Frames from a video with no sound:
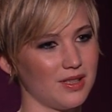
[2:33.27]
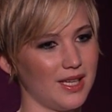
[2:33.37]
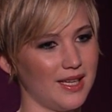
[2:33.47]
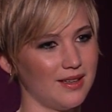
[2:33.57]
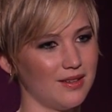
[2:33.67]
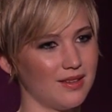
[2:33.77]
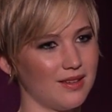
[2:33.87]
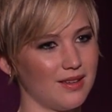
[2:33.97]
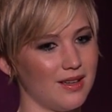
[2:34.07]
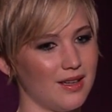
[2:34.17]
And
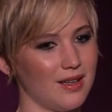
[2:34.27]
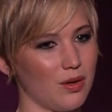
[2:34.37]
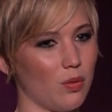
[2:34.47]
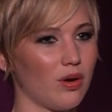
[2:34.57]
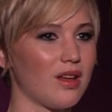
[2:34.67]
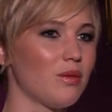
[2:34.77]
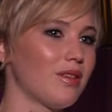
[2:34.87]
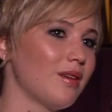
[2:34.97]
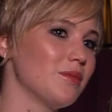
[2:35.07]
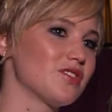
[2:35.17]
working
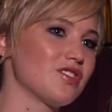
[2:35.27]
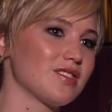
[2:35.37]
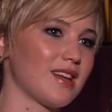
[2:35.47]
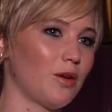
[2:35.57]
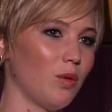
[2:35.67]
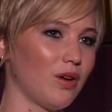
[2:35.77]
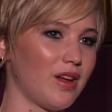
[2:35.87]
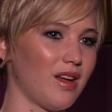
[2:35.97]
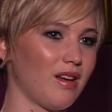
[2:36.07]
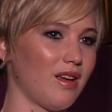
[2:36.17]
with him is just like
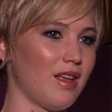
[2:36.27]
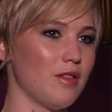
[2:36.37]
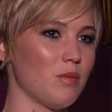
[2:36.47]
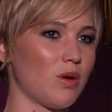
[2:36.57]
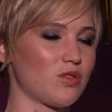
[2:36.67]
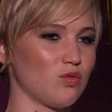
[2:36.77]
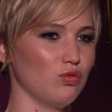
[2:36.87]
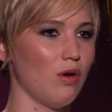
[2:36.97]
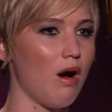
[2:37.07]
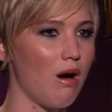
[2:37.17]
working in the most
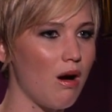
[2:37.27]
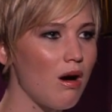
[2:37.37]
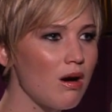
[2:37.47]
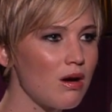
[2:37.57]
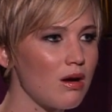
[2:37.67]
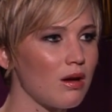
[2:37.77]
raw,